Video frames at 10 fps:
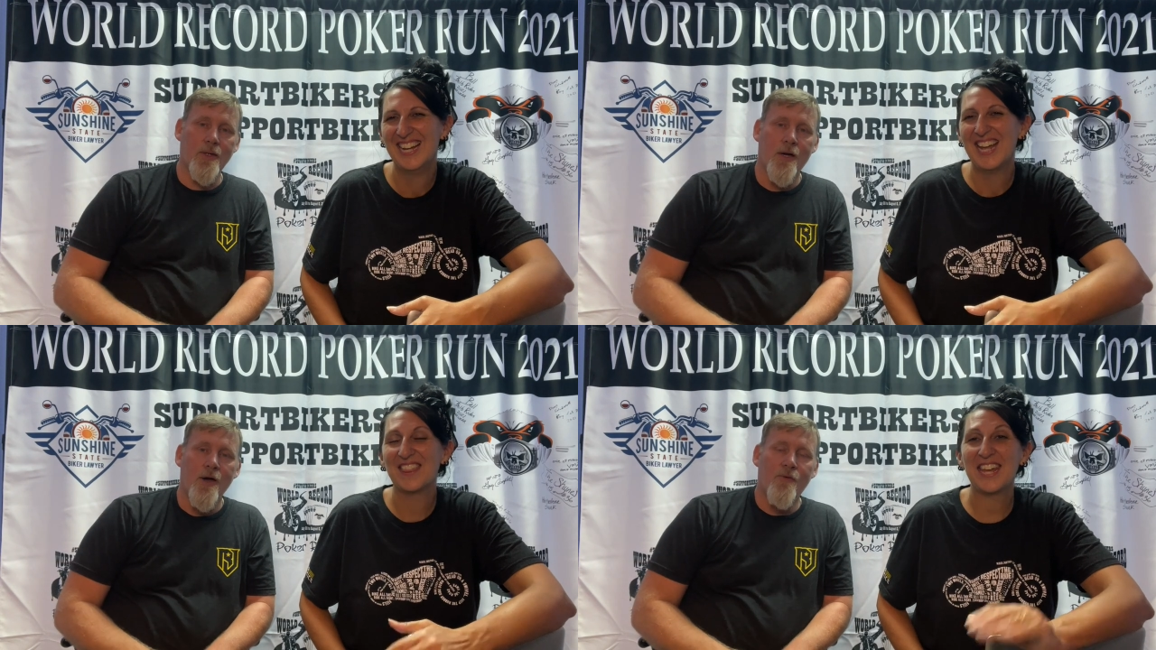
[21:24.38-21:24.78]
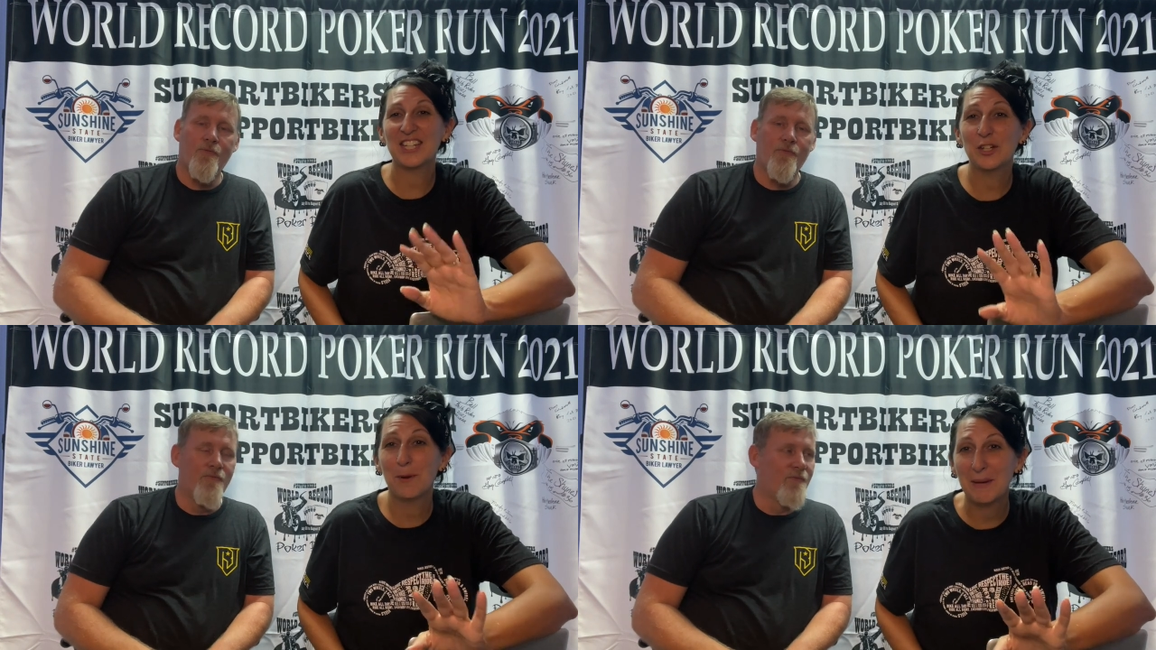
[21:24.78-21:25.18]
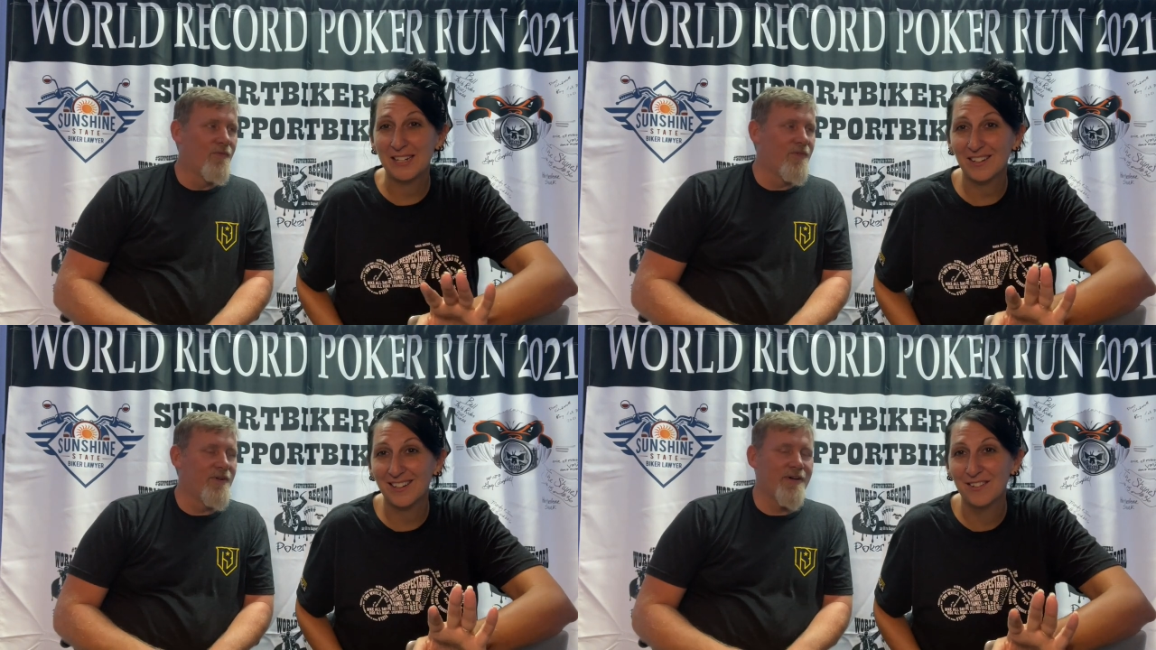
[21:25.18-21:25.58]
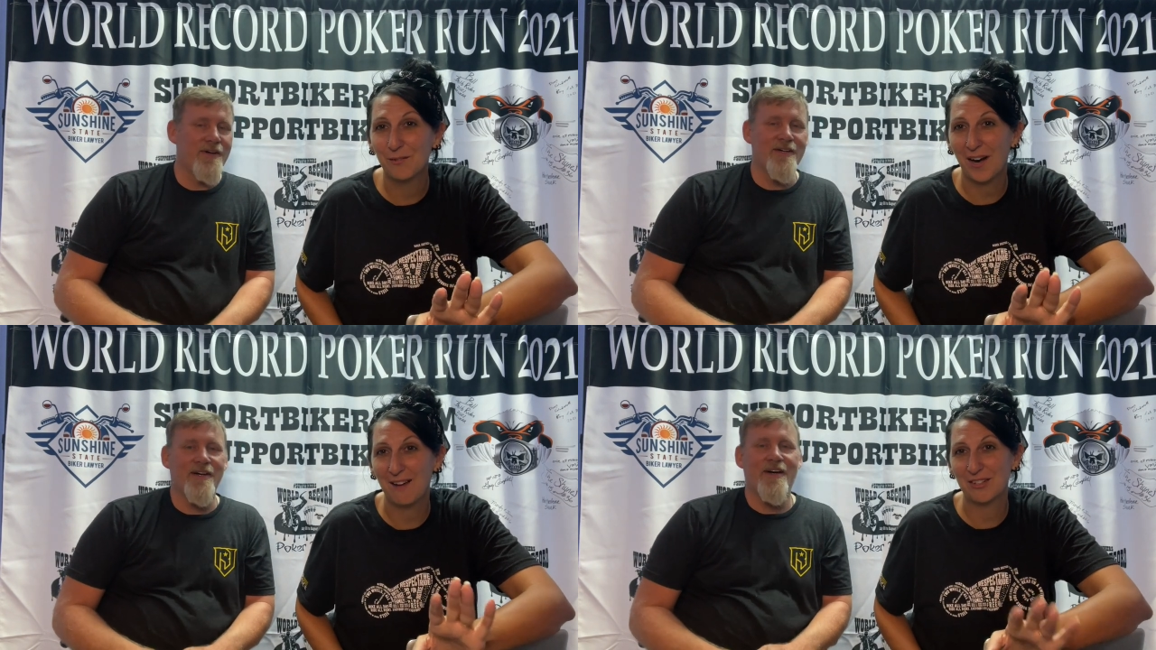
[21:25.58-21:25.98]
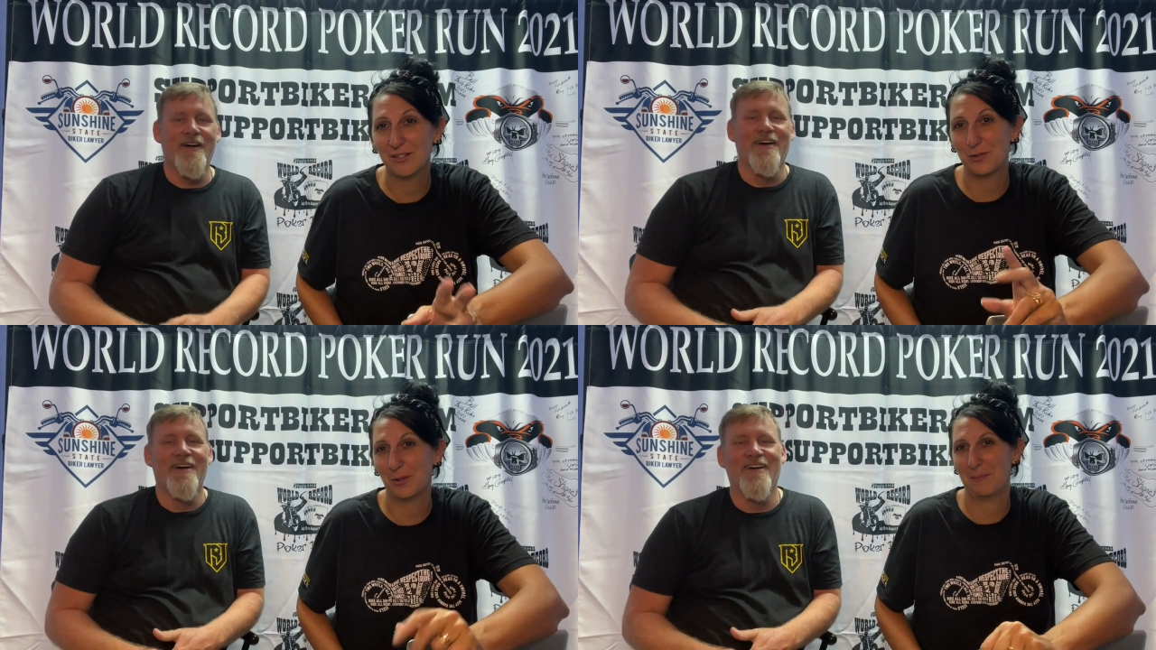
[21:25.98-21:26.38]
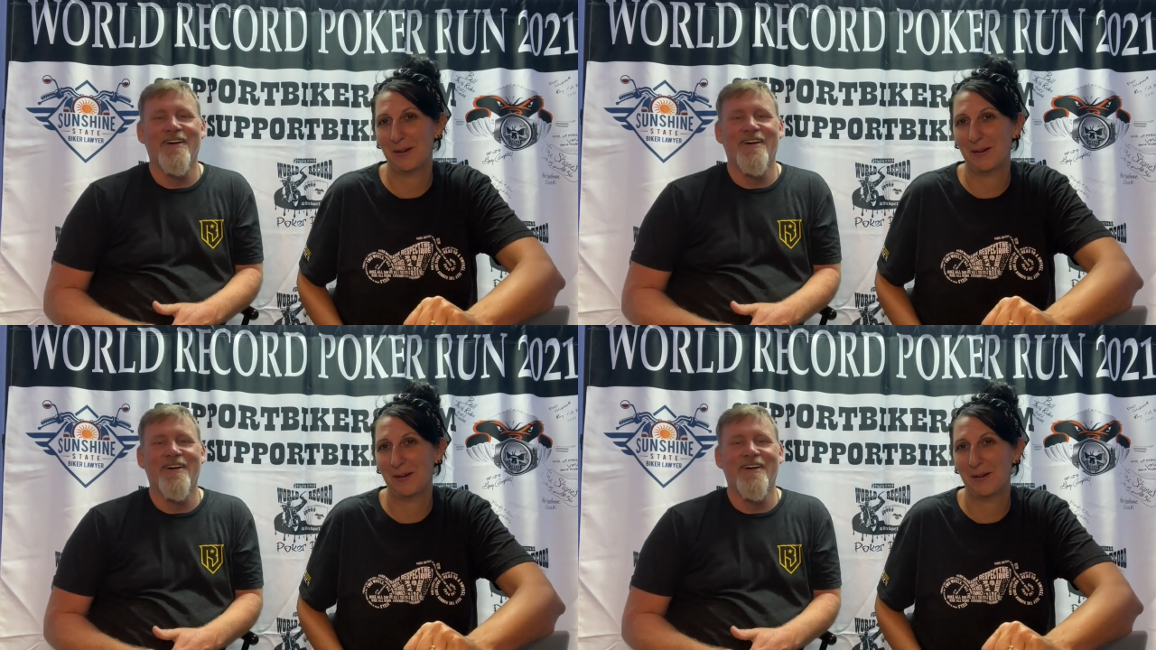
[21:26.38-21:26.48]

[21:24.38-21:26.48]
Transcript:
Speaker 1: Thank you, Amanda, for having the toilet